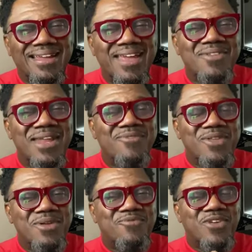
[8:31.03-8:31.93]
even
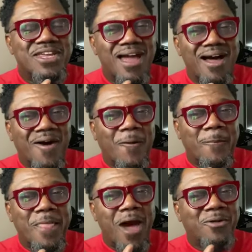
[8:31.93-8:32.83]
if you, for
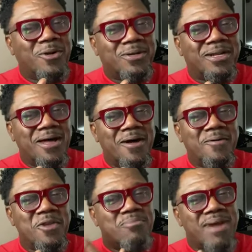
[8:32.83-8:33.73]
y'all know the
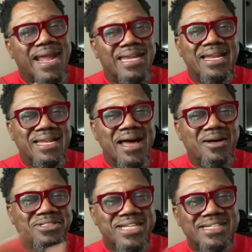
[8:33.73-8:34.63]
law, you breaking the
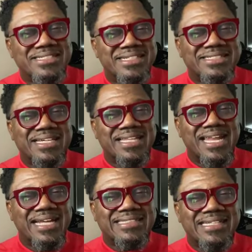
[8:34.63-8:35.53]
law, judging each
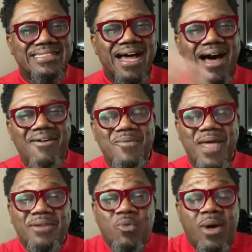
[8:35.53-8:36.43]
other like this.
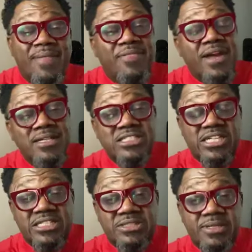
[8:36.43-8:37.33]
Oh, and
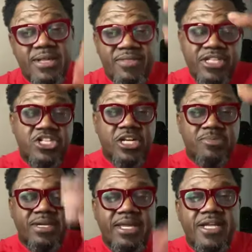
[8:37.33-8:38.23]
their judgment, and this
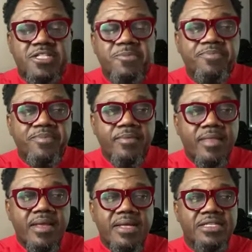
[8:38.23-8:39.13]
judgment is
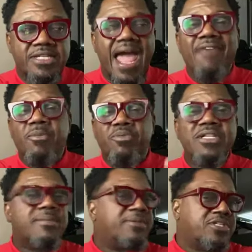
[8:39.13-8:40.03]
to have a
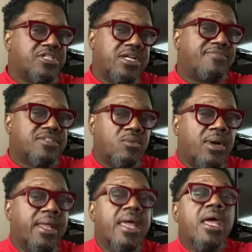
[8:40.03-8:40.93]
presupposition of
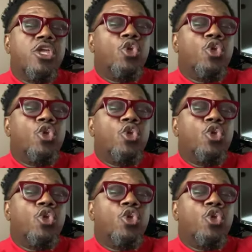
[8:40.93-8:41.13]
someone.